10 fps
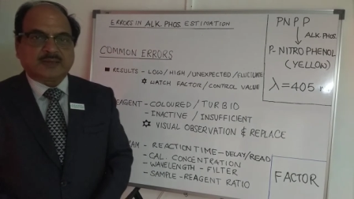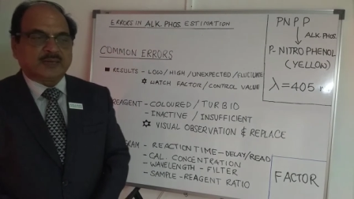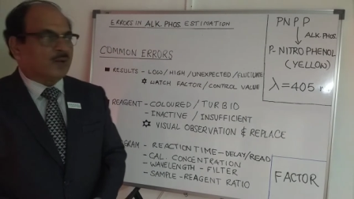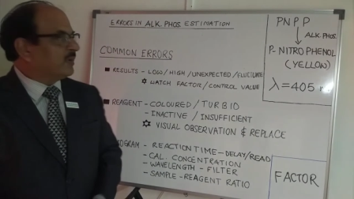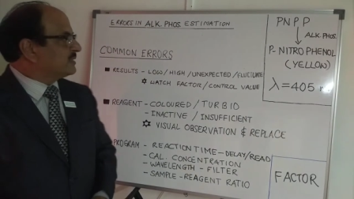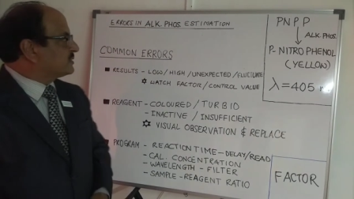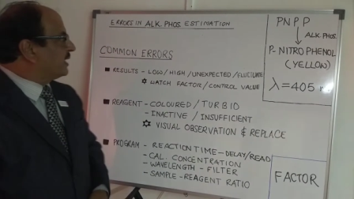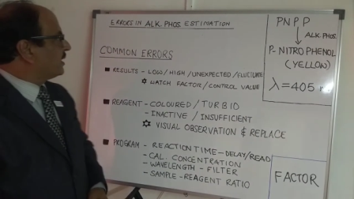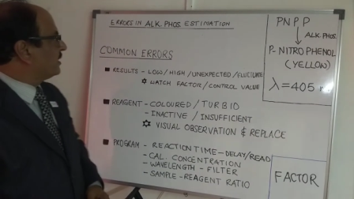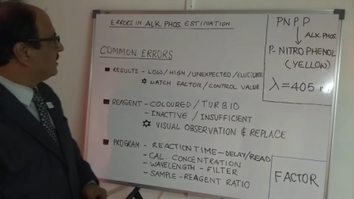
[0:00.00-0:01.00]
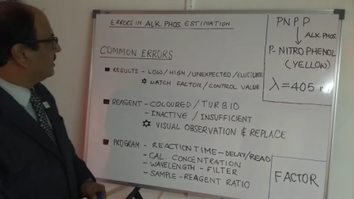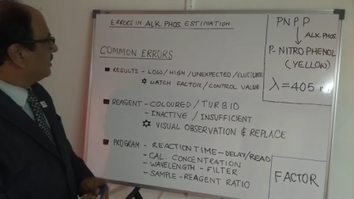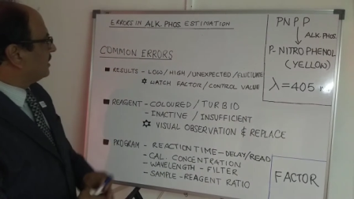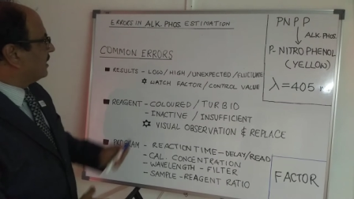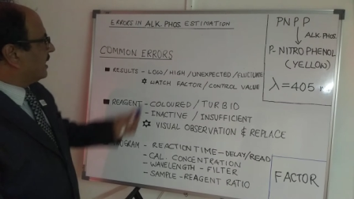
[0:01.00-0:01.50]
now let's take
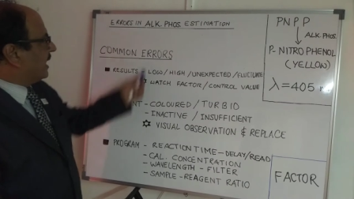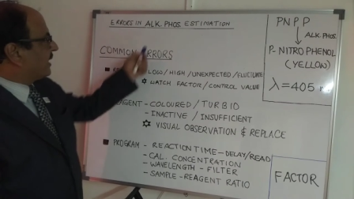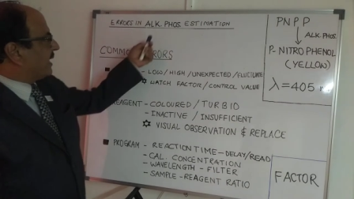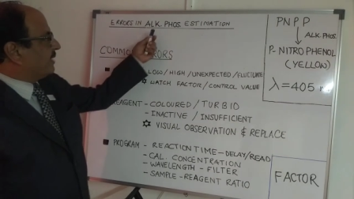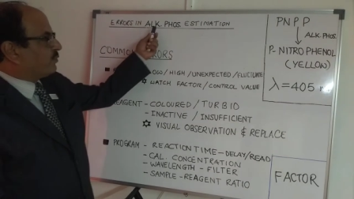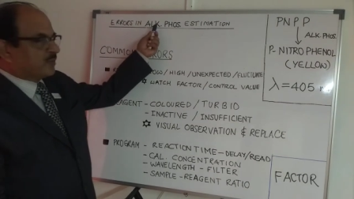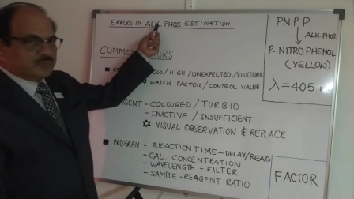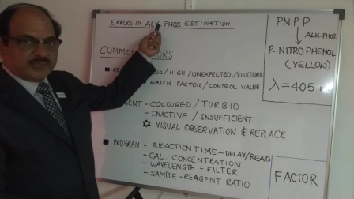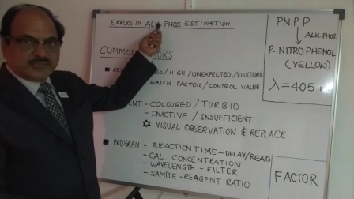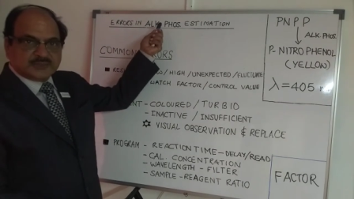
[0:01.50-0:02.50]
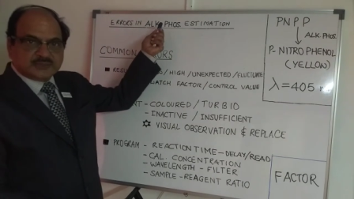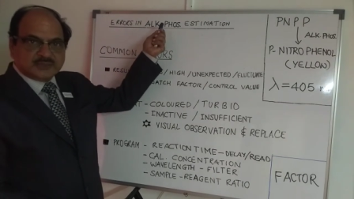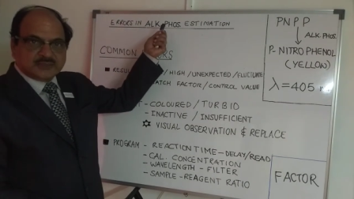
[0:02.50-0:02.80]
alkaline phosphatase.